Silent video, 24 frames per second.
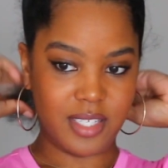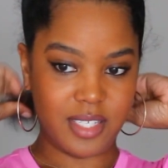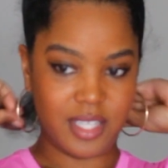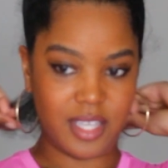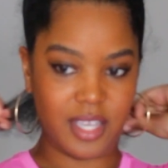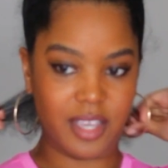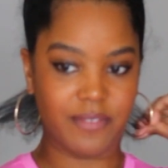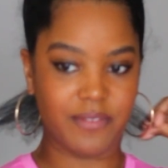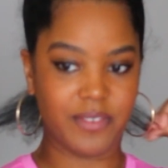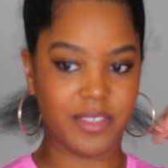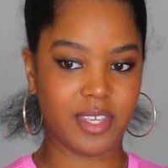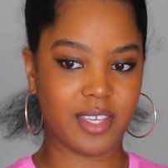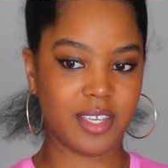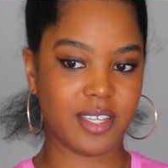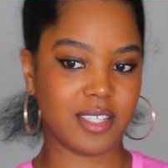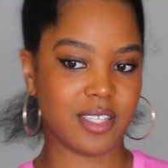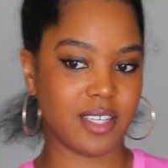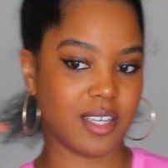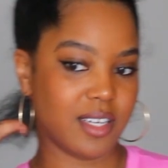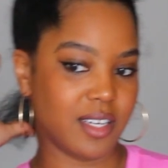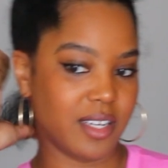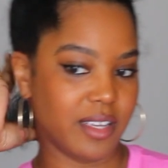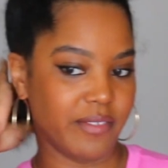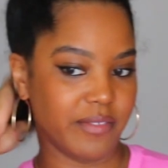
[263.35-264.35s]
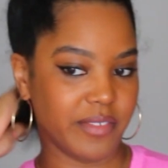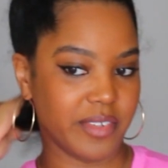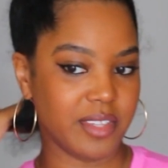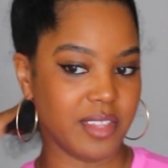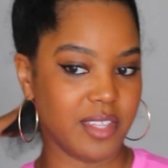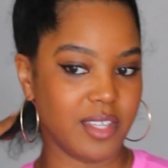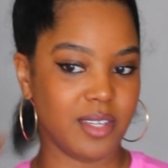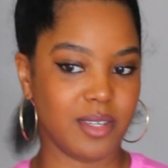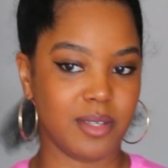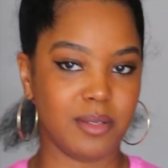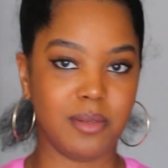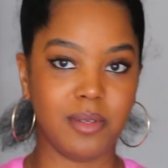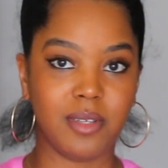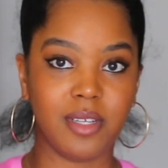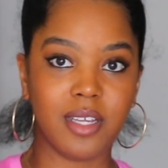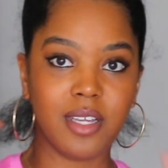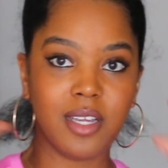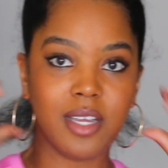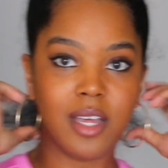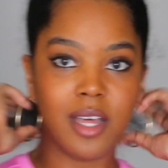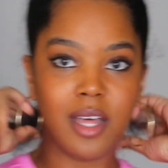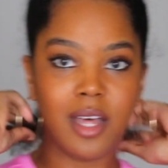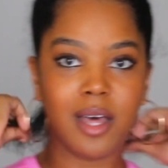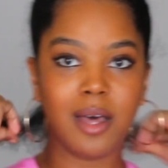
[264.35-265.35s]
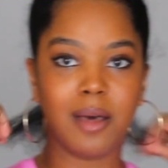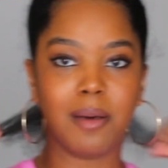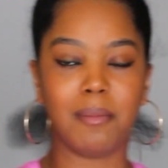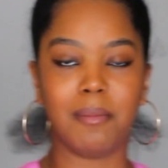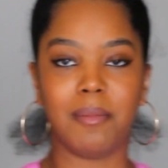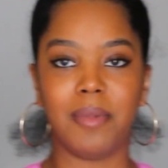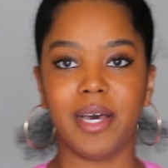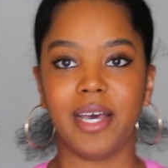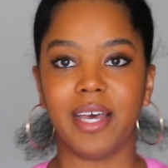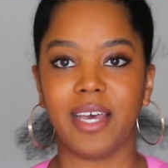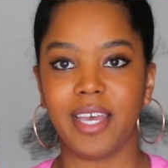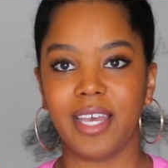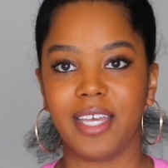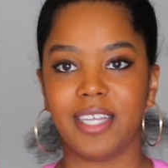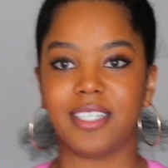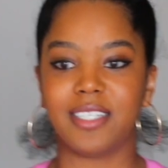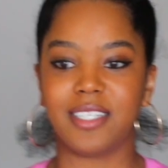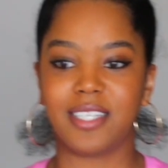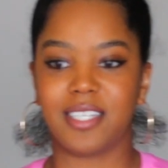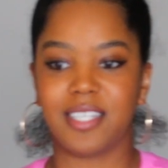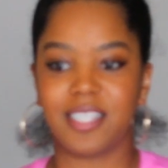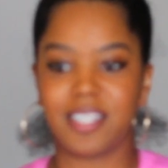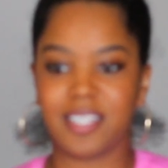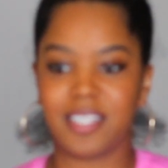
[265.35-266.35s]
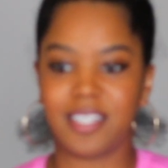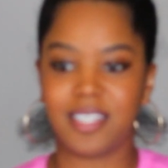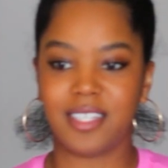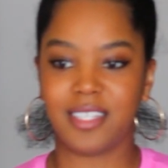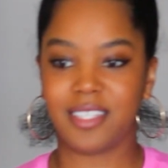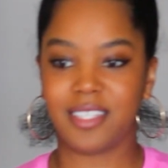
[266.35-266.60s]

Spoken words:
is it. I feel like it's uneven though. But